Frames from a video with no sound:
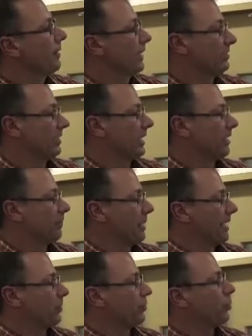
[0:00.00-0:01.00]
That's again a
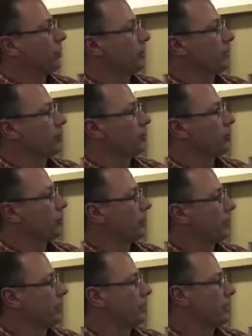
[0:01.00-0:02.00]
baler. You can
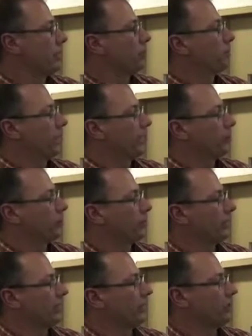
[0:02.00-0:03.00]
measure LPH,
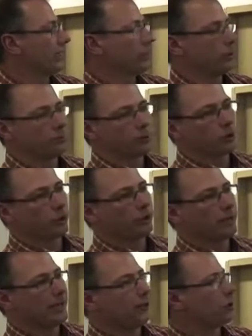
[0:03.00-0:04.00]
or that's liquid
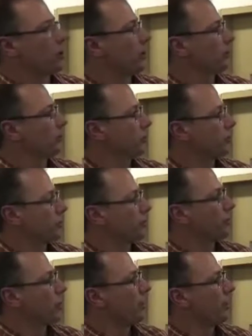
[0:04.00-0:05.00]
petroleum hydrocarbons, or free
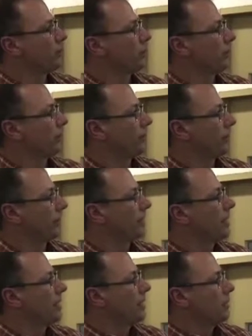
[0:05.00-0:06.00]
product with
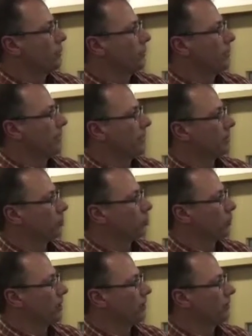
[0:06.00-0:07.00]
the baler
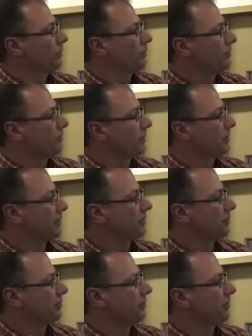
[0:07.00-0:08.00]
as well,
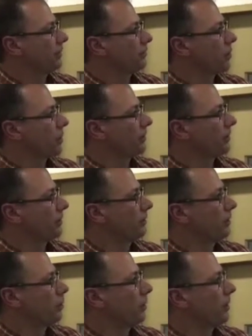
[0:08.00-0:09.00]
thickness of product
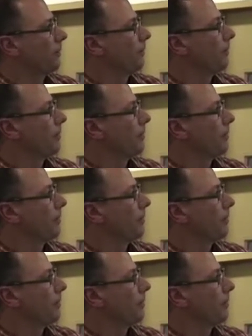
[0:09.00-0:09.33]
in a well.